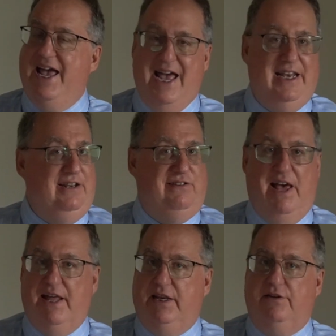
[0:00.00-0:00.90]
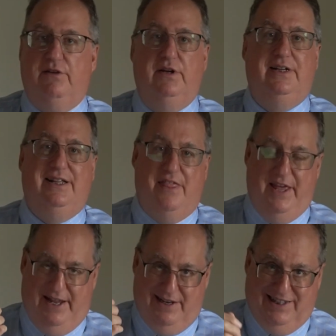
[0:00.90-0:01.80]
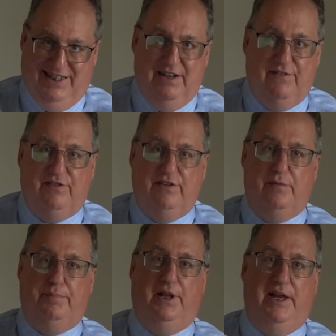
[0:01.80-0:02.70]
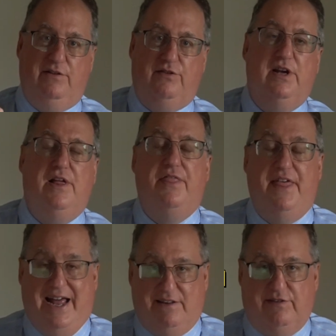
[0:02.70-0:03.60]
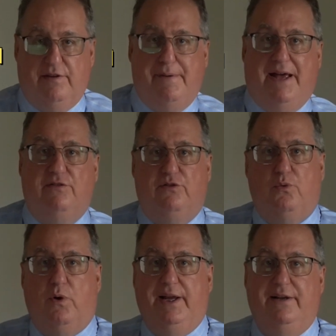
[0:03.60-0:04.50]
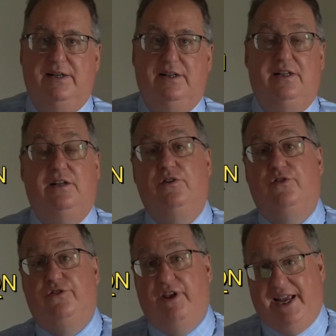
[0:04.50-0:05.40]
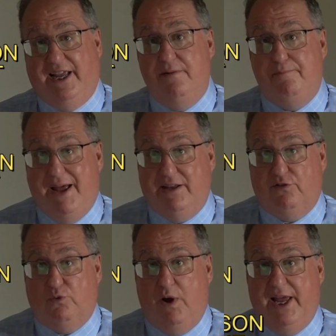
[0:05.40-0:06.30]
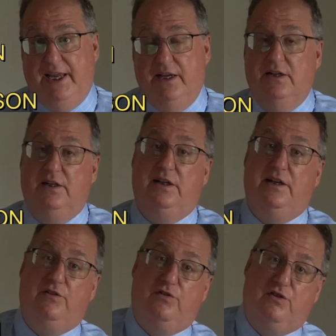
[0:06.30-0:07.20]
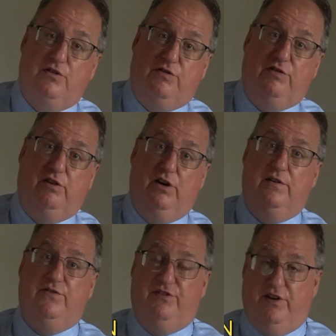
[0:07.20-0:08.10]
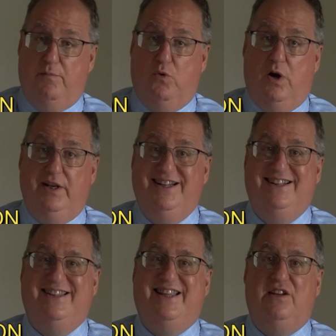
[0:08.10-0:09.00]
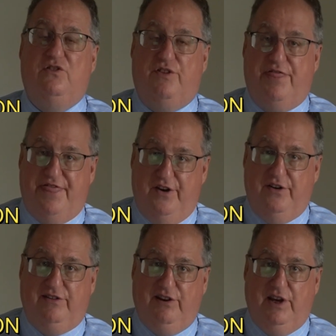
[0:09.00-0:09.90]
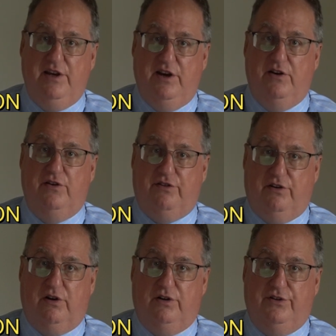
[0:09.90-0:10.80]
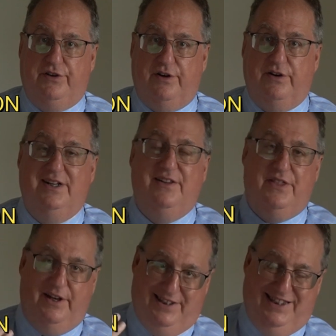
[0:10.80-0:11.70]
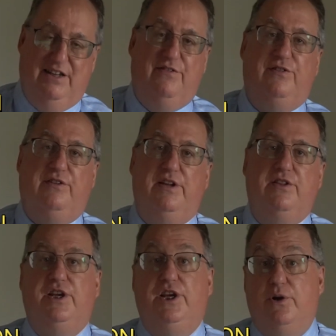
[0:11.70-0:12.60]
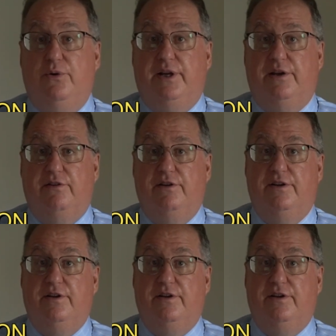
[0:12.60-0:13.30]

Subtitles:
Any tenant that lives in the place, that's the best way. Second best way is to serve someone that is 13 years or older that lives in the unit.